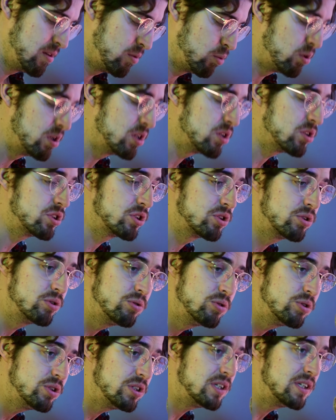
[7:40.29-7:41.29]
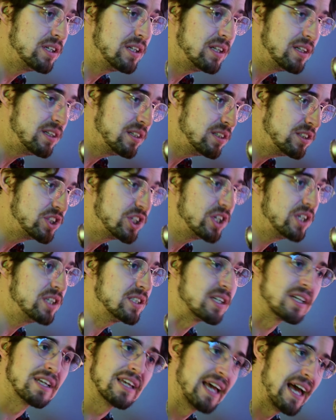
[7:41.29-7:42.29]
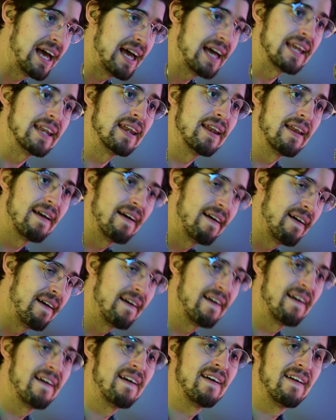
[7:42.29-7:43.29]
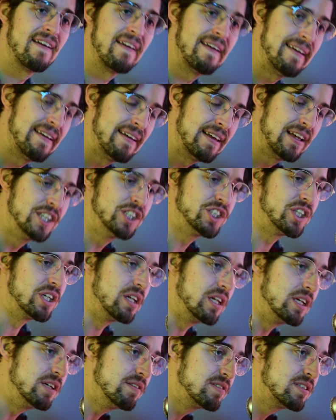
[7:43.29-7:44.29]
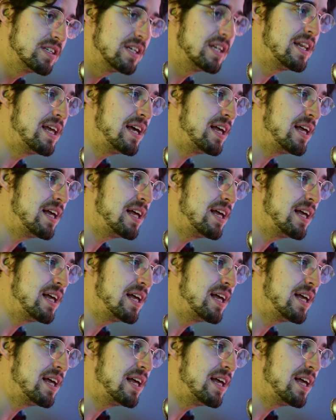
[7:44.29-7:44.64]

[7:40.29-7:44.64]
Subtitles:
Well, Susan, she's a cat. She lives in